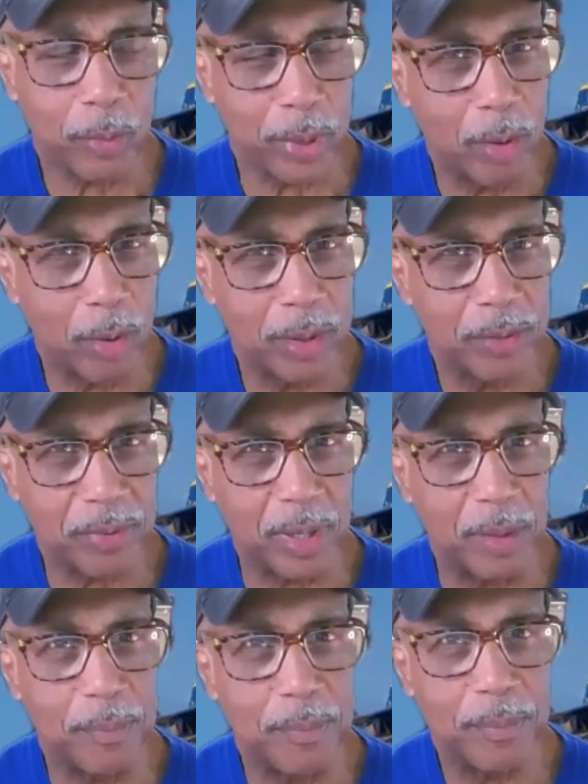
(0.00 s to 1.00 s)
So we're
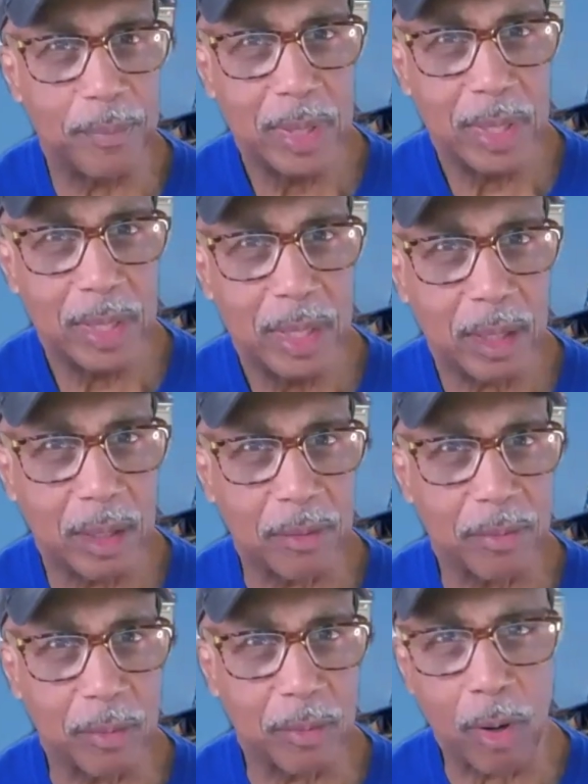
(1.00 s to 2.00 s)
going from
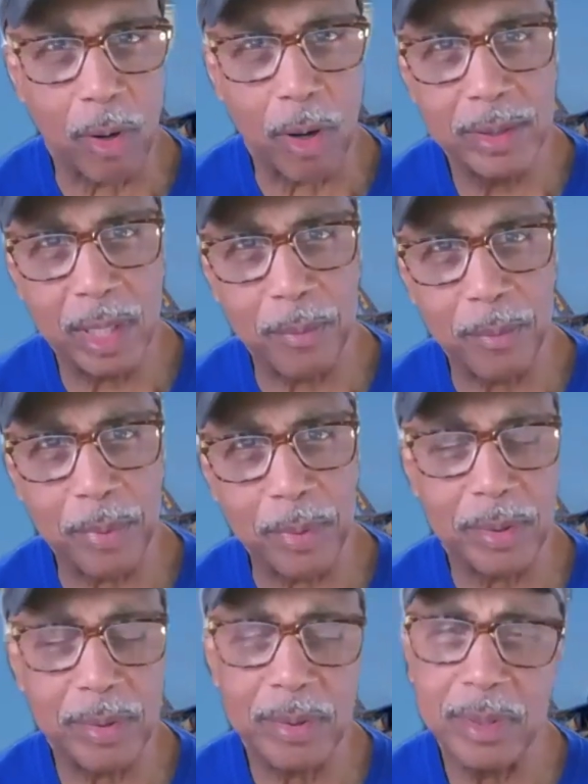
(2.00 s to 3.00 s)
a wrong
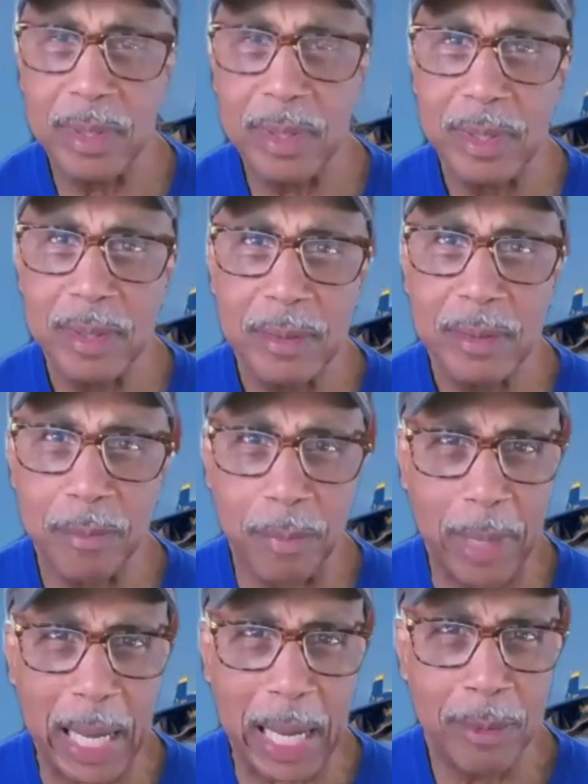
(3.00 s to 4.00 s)
number,
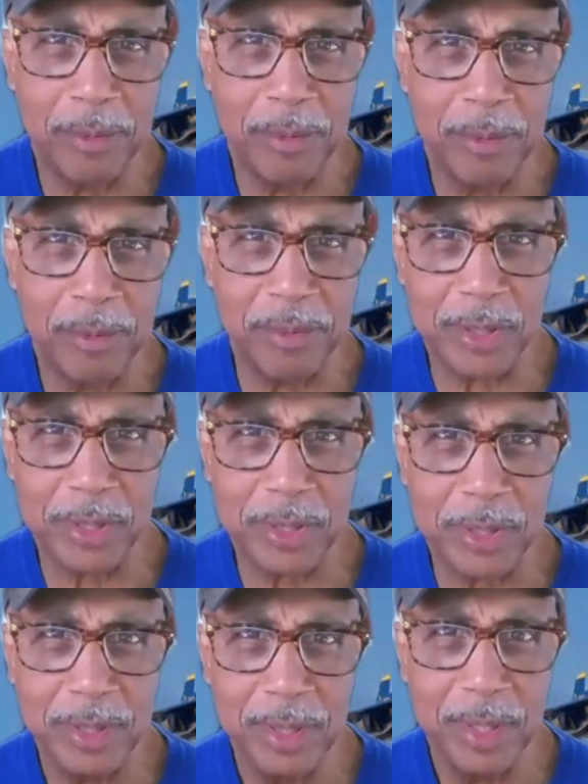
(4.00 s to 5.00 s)
Bible
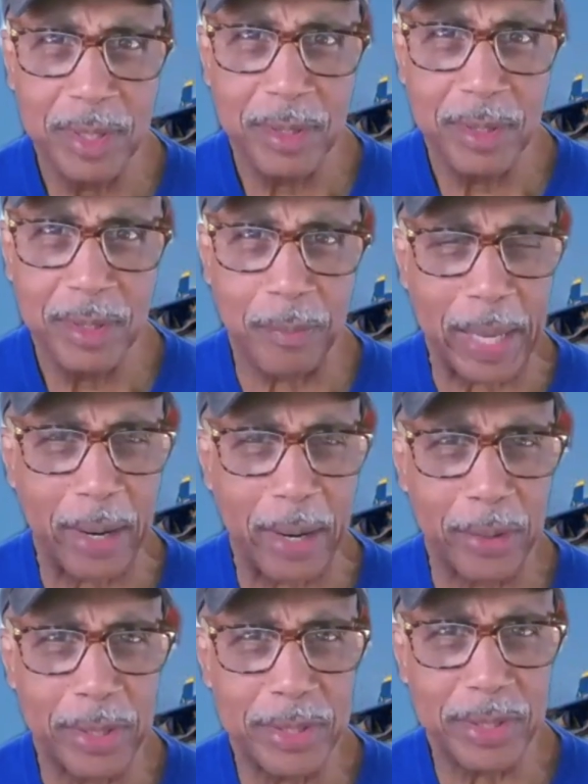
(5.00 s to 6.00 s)
verse, to
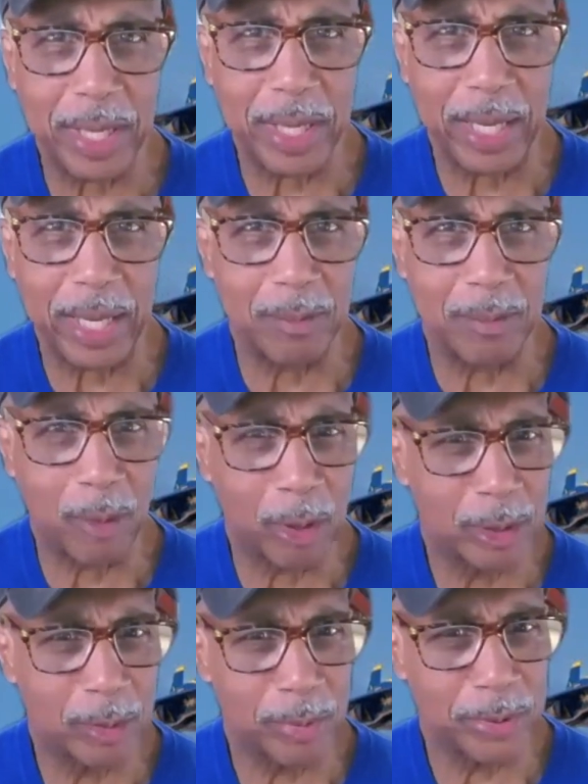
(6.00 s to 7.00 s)
marriage
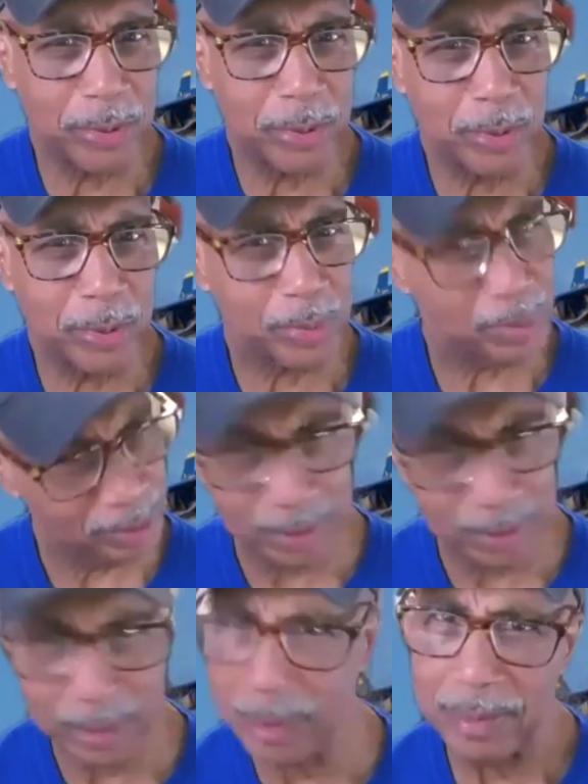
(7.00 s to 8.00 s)
and multiple
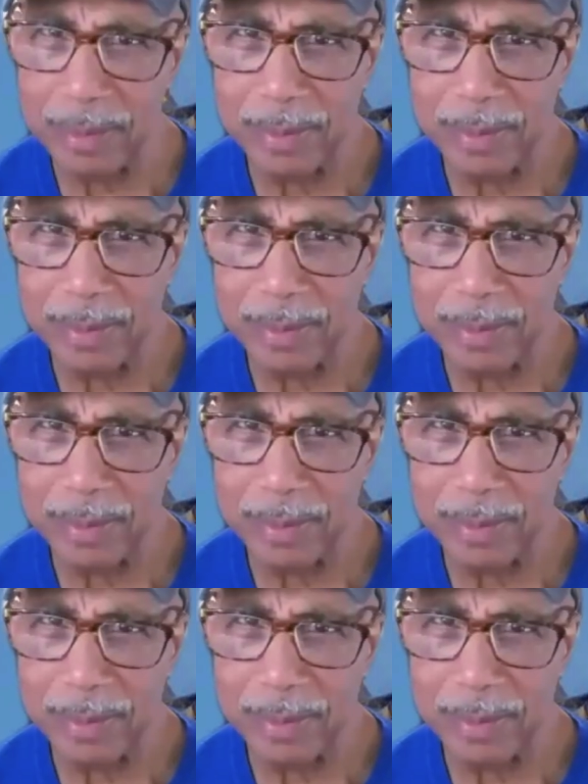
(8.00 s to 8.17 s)
children.